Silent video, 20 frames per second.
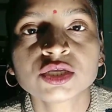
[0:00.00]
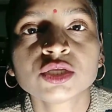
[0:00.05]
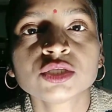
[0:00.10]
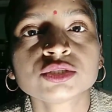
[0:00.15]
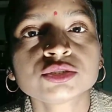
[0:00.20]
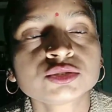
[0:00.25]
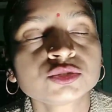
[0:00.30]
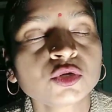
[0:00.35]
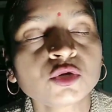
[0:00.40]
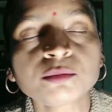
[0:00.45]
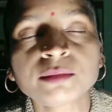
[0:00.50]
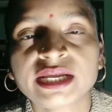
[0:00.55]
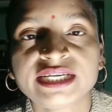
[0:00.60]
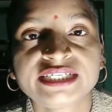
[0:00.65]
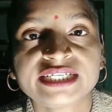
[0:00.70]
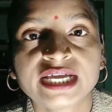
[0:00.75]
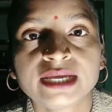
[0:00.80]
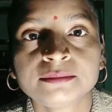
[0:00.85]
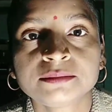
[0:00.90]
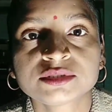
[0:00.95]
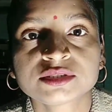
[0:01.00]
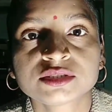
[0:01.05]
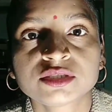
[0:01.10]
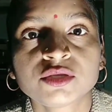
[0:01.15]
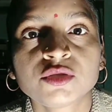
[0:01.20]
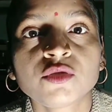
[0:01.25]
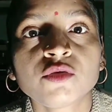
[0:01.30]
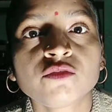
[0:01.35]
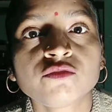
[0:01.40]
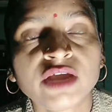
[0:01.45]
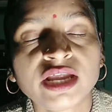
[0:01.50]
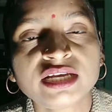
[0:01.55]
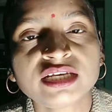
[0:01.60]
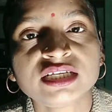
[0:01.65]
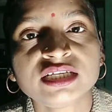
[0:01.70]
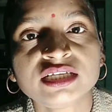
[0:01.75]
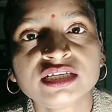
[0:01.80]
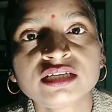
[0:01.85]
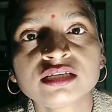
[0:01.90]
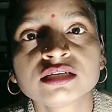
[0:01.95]
so many times when
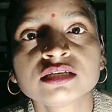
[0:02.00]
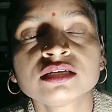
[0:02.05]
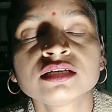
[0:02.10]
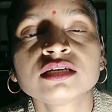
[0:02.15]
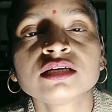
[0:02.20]
he